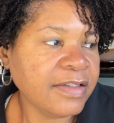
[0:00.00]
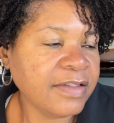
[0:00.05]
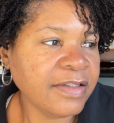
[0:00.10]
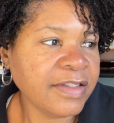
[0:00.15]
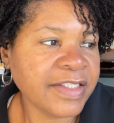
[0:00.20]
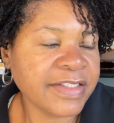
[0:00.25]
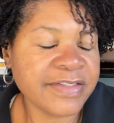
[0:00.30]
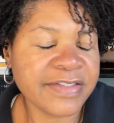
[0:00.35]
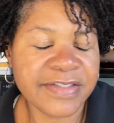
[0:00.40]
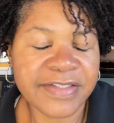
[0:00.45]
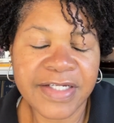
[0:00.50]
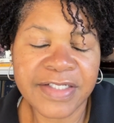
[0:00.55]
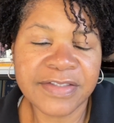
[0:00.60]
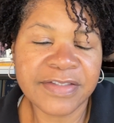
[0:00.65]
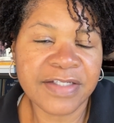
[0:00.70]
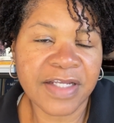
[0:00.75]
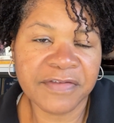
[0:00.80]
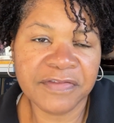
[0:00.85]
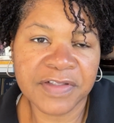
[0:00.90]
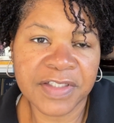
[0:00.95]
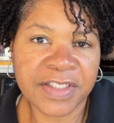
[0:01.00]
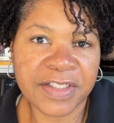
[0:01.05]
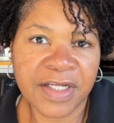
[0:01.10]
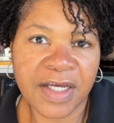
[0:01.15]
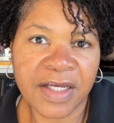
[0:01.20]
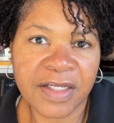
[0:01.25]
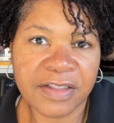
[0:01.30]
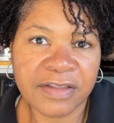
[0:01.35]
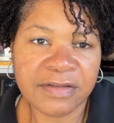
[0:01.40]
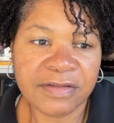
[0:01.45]
It's definitely
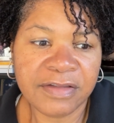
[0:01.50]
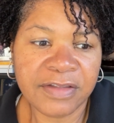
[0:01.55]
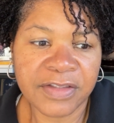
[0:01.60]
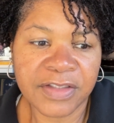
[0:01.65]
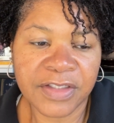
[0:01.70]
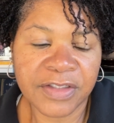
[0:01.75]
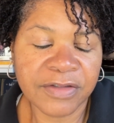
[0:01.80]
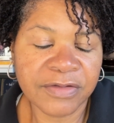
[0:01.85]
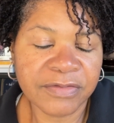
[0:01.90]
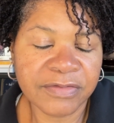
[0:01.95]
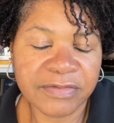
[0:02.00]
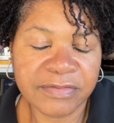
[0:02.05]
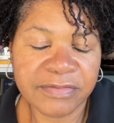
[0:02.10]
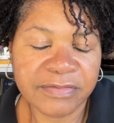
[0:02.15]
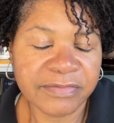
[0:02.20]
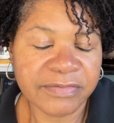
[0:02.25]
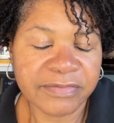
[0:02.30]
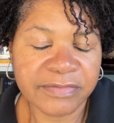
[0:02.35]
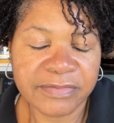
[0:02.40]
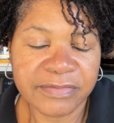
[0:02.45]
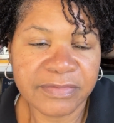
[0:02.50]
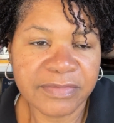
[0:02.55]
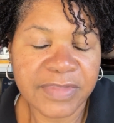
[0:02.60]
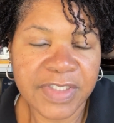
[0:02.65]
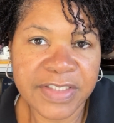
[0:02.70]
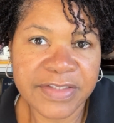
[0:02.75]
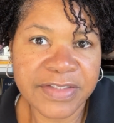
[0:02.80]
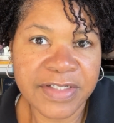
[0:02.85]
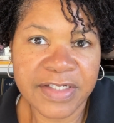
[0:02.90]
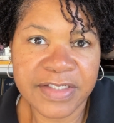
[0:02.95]
not,
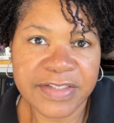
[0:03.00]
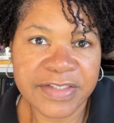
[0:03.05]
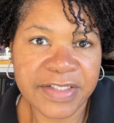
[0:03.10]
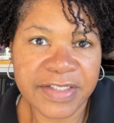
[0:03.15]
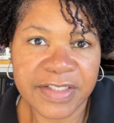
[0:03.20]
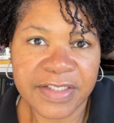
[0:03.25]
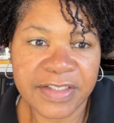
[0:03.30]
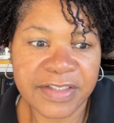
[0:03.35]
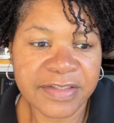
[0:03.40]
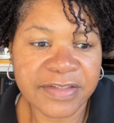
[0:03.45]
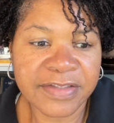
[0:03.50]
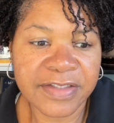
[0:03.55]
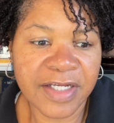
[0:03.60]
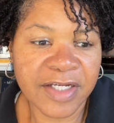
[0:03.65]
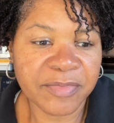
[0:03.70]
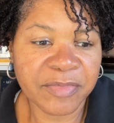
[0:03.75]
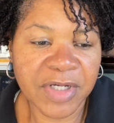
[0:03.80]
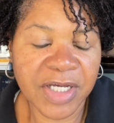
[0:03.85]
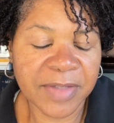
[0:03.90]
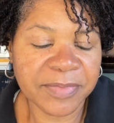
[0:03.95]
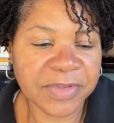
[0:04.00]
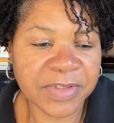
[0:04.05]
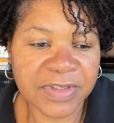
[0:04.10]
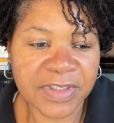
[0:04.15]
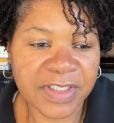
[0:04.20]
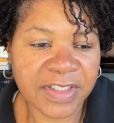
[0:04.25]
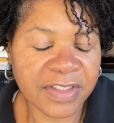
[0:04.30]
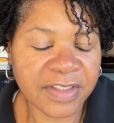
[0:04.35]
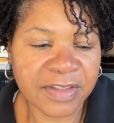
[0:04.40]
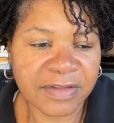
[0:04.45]
it's not a city. It's not
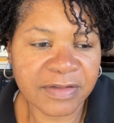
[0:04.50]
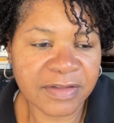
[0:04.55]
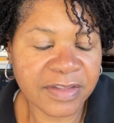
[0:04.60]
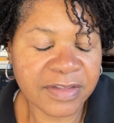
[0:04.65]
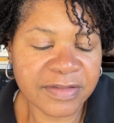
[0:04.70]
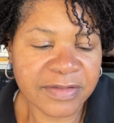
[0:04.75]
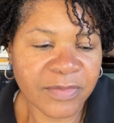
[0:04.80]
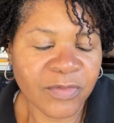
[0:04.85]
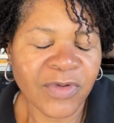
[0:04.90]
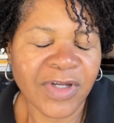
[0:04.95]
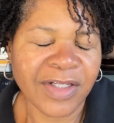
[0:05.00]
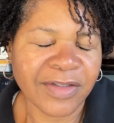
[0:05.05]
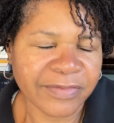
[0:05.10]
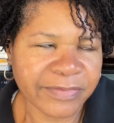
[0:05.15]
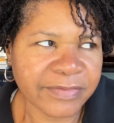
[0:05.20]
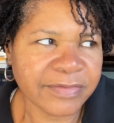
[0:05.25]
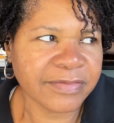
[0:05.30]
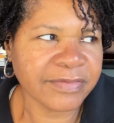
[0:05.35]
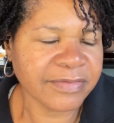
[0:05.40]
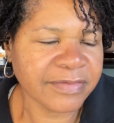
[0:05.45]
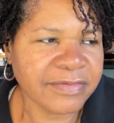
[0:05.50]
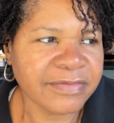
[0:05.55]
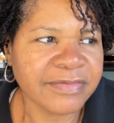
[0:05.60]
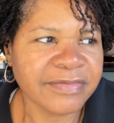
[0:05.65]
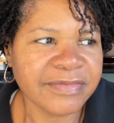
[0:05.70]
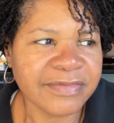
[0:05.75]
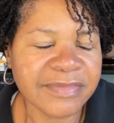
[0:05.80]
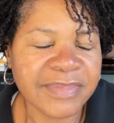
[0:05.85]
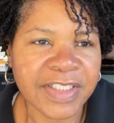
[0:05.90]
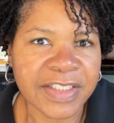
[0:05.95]
populated. It's, well,
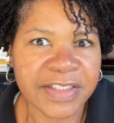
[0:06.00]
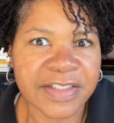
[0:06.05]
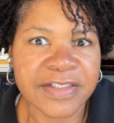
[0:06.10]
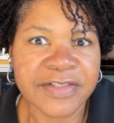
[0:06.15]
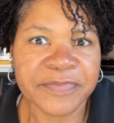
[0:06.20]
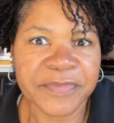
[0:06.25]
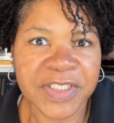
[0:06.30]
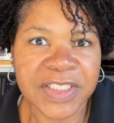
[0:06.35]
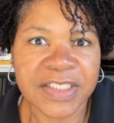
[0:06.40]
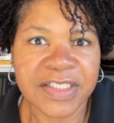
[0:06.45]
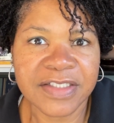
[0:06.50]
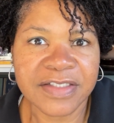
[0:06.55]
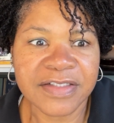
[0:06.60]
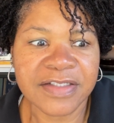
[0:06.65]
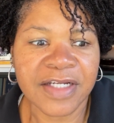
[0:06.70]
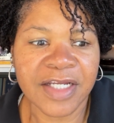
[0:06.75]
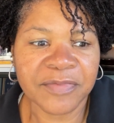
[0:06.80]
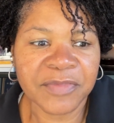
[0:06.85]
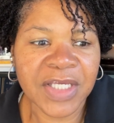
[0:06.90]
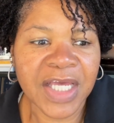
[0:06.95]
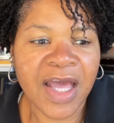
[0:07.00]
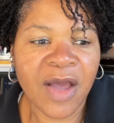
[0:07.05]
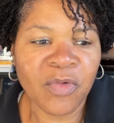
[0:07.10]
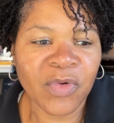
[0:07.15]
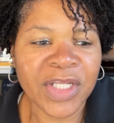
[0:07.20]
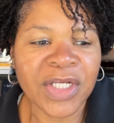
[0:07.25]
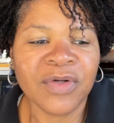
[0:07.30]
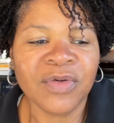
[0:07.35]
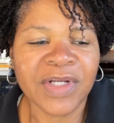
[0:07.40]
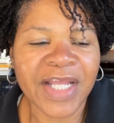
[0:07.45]
it is, but it isn't. I mean,
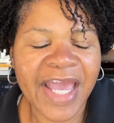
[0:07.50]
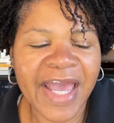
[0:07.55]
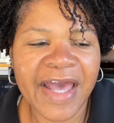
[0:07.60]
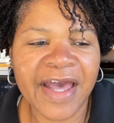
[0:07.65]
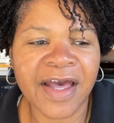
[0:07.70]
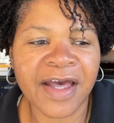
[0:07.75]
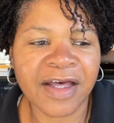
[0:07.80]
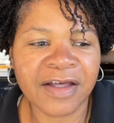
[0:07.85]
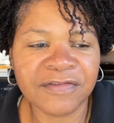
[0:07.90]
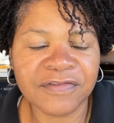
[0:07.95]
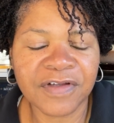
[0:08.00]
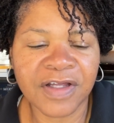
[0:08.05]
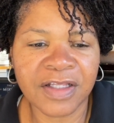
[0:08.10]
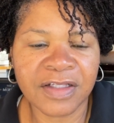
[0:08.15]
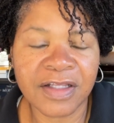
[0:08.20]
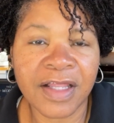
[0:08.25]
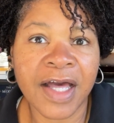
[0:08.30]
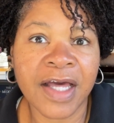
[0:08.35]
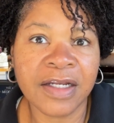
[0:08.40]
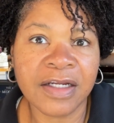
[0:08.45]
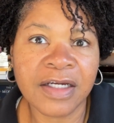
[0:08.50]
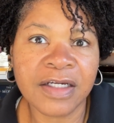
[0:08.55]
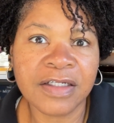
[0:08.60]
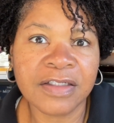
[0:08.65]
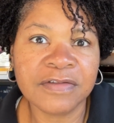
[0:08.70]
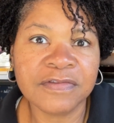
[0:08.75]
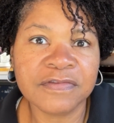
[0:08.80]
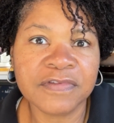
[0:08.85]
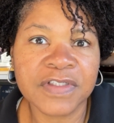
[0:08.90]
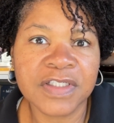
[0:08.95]
we don't have a lot
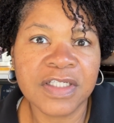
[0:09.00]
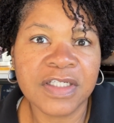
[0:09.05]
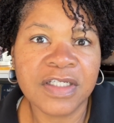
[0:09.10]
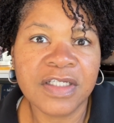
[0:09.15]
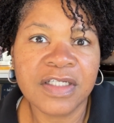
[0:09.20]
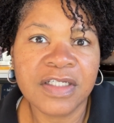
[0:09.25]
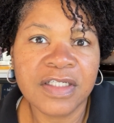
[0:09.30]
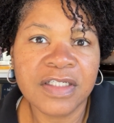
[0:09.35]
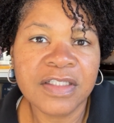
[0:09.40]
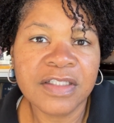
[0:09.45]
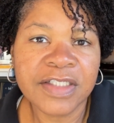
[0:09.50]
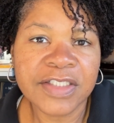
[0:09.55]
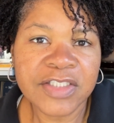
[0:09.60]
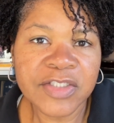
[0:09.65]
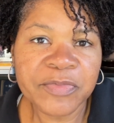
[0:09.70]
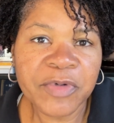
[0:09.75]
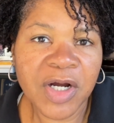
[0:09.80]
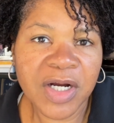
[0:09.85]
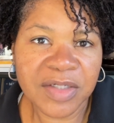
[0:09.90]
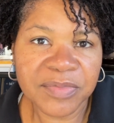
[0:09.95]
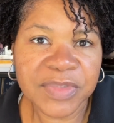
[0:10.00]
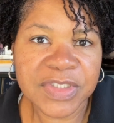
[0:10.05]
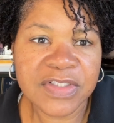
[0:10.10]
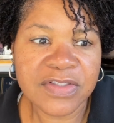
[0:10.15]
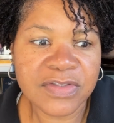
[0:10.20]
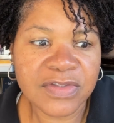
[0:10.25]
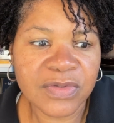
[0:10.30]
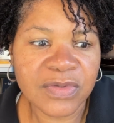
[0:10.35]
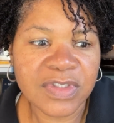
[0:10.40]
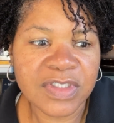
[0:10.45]
of like department
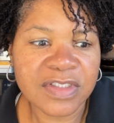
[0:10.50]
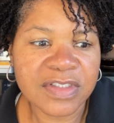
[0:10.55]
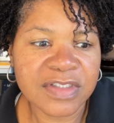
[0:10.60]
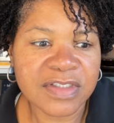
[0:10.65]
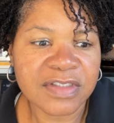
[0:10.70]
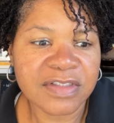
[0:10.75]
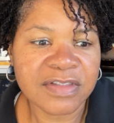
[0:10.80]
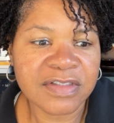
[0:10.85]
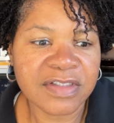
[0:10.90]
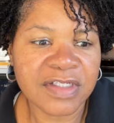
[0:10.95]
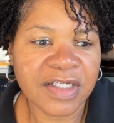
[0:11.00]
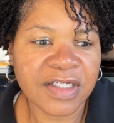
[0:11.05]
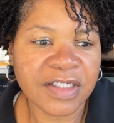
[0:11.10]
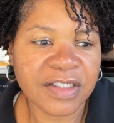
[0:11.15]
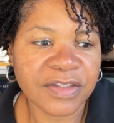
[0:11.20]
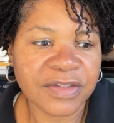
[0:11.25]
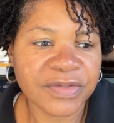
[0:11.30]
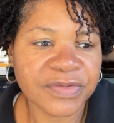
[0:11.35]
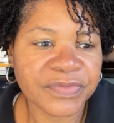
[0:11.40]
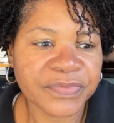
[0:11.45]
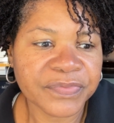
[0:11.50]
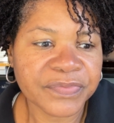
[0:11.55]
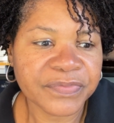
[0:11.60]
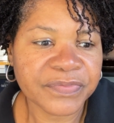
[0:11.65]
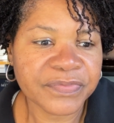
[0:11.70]
stores, so